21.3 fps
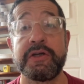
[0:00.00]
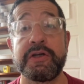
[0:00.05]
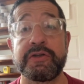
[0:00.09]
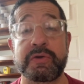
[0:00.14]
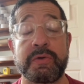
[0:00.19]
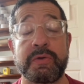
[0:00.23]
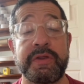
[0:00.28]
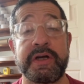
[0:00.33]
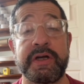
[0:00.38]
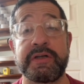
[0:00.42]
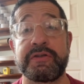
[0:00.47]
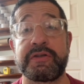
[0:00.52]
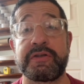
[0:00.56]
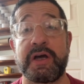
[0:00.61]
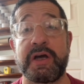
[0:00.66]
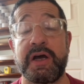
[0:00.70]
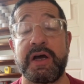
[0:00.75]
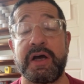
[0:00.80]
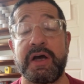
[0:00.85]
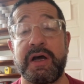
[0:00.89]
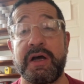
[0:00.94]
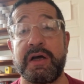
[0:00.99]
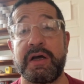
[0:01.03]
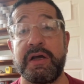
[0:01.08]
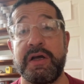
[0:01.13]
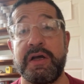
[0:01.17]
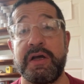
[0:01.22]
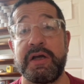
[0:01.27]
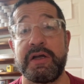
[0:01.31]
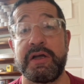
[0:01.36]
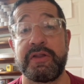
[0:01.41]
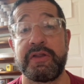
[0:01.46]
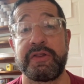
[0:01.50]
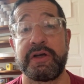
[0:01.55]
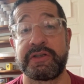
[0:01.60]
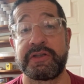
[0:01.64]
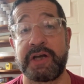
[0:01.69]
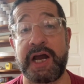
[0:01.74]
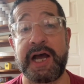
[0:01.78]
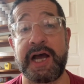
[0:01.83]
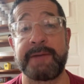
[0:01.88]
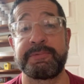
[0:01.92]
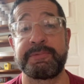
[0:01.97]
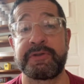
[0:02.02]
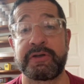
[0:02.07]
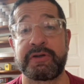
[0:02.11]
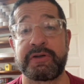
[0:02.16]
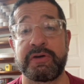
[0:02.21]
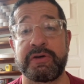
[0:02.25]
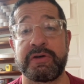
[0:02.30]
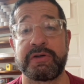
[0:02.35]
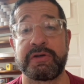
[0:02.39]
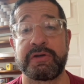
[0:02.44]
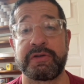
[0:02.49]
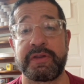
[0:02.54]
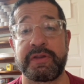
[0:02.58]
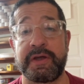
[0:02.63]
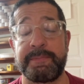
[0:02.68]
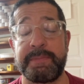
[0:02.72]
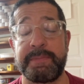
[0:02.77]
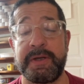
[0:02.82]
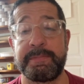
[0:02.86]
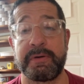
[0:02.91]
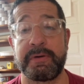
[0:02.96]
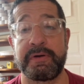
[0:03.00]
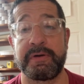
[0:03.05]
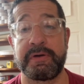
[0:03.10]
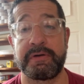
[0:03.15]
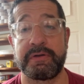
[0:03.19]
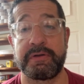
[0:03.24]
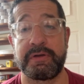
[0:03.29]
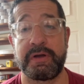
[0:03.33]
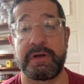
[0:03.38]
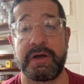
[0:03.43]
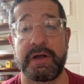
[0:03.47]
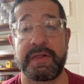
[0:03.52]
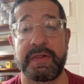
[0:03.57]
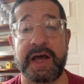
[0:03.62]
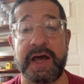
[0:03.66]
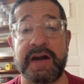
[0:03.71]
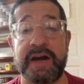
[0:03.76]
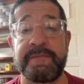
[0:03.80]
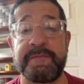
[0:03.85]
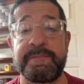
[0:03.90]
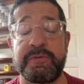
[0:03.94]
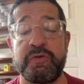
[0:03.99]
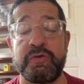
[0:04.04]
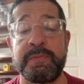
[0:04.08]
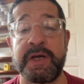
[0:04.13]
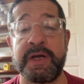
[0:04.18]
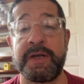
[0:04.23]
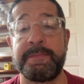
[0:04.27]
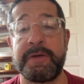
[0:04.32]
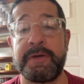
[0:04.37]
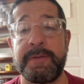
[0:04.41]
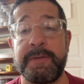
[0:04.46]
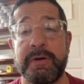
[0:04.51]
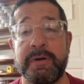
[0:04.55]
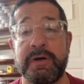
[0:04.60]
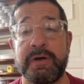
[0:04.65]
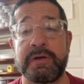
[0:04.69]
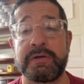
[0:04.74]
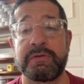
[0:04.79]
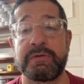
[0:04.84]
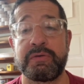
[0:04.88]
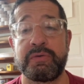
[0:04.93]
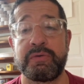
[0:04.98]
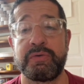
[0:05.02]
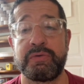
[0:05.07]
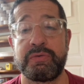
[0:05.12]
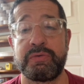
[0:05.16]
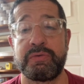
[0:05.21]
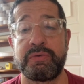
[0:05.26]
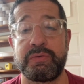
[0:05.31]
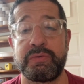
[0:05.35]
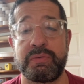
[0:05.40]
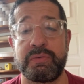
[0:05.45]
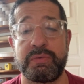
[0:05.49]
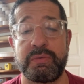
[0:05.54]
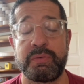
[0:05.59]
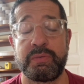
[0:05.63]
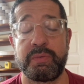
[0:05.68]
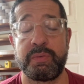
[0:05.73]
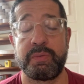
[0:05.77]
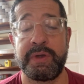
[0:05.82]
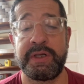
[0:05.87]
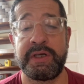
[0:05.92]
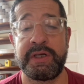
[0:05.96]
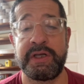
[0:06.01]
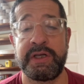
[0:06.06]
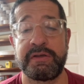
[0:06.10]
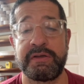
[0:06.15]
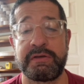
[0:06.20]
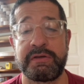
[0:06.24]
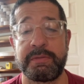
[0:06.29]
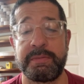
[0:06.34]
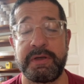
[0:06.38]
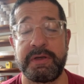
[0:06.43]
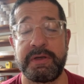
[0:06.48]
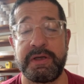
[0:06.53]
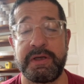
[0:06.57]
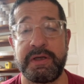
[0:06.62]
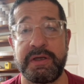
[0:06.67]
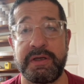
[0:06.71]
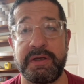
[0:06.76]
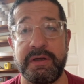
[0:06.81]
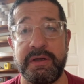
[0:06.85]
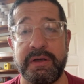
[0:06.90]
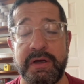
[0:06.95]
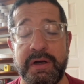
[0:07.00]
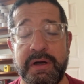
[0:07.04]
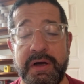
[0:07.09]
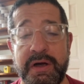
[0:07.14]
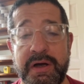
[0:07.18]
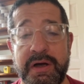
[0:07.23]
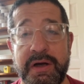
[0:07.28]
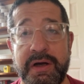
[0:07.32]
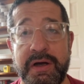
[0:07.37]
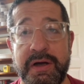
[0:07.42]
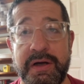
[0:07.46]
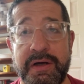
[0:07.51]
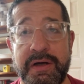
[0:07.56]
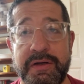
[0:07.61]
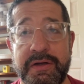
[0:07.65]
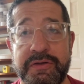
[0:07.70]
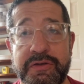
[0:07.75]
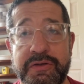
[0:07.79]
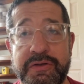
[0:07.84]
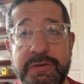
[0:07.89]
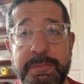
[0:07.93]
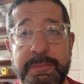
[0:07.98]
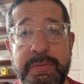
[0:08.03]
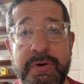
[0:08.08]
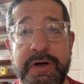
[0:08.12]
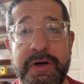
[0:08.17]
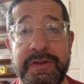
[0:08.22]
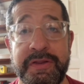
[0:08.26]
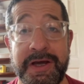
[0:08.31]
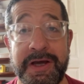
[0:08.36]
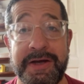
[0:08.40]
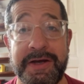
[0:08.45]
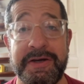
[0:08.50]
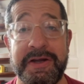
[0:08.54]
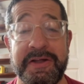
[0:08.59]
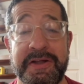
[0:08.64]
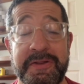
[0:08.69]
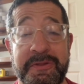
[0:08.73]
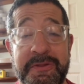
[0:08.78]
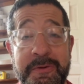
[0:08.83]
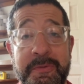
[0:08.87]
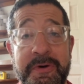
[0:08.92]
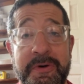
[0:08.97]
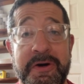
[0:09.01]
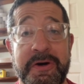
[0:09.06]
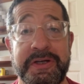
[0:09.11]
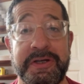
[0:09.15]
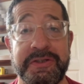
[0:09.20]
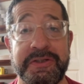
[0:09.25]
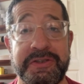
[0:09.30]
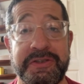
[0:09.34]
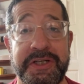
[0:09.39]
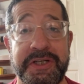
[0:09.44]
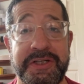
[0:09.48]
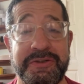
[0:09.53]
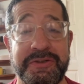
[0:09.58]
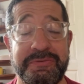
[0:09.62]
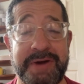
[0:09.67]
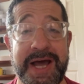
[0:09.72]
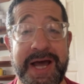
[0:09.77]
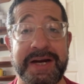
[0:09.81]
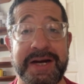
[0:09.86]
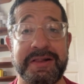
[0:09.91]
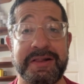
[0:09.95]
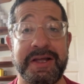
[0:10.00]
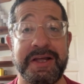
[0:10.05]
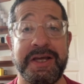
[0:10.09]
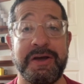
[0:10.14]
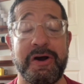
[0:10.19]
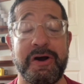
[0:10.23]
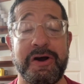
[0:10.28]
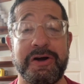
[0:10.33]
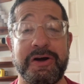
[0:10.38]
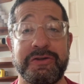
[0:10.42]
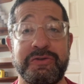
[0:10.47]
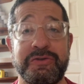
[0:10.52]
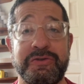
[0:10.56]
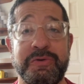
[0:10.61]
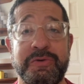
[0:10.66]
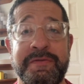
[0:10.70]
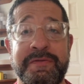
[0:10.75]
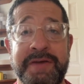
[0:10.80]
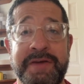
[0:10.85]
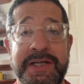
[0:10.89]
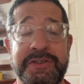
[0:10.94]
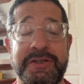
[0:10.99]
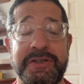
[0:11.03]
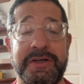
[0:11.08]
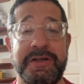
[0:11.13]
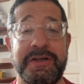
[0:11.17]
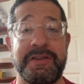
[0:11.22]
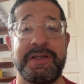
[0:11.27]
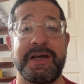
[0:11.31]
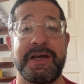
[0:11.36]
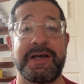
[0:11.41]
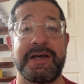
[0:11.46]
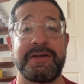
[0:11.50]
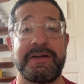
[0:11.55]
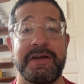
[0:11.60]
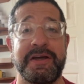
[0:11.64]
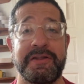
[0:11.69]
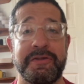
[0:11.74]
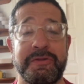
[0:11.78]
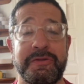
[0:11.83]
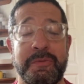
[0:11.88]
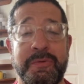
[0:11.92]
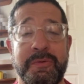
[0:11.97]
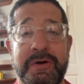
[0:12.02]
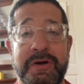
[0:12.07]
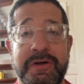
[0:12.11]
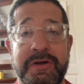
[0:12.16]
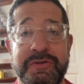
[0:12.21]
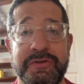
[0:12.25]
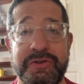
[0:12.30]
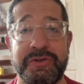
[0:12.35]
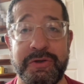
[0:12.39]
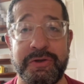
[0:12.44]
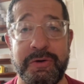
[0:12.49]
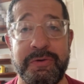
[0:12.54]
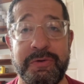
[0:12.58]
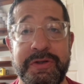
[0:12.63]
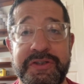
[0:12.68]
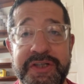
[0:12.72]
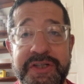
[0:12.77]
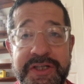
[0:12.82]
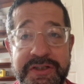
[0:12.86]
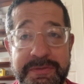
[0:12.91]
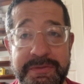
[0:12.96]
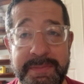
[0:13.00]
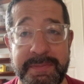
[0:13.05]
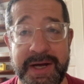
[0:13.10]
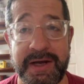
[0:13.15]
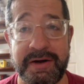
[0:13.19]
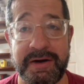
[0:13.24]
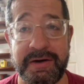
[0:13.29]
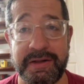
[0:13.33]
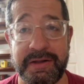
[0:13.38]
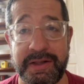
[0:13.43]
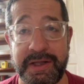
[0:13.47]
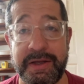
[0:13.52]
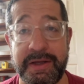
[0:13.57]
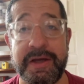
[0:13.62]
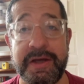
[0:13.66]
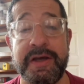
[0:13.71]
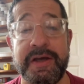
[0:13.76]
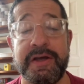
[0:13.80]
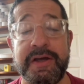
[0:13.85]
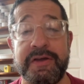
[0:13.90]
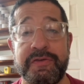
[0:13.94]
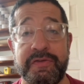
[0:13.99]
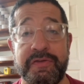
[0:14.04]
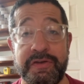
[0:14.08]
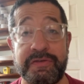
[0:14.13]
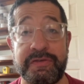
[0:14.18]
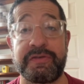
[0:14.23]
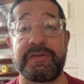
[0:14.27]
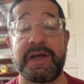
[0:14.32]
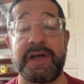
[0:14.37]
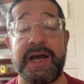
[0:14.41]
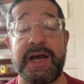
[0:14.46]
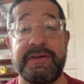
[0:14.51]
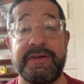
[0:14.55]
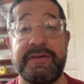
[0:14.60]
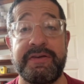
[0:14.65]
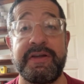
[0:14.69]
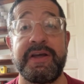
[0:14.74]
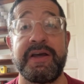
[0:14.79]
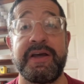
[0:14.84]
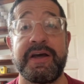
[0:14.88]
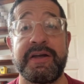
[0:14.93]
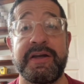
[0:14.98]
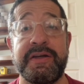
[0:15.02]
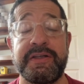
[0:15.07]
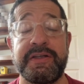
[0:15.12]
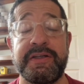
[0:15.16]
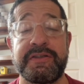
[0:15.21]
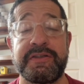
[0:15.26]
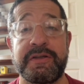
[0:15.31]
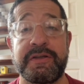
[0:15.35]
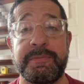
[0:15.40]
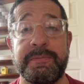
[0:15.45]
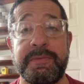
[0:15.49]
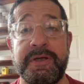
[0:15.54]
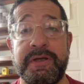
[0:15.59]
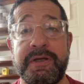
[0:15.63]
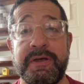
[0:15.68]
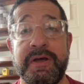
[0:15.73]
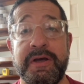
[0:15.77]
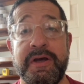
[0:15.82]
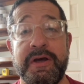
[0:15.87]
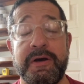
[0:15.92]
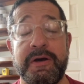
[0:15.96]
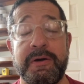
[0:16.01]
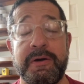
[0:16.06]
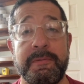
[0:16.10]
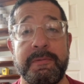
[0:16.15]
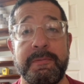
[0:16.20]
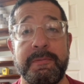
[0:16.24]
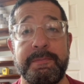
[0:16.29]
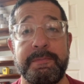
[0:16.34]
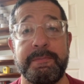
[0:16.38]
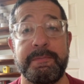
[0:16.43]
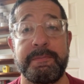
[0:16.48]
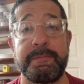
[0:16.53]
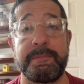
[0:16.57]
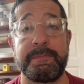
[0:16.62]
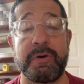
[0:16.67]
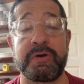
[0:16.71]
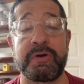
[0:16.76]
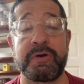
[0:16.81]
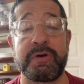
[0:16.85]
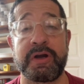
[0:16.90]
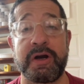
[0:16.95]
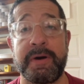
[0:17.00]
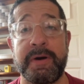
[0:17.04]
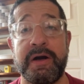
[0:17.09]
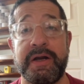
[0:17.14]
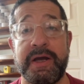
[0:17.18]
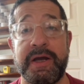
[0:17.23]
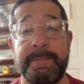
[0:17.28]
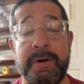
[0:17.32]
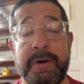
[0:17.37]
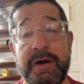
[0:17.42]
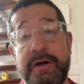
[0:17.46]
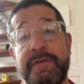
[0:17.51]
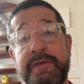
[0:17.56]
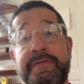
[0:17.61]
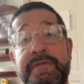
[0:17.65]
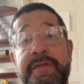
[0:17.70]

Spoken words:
So there's an obstacle that too many people who we need to be supporting the idea that the world can change radically are too invested in the idea that the world should only change moderately. So this idea needs to be broken apart. And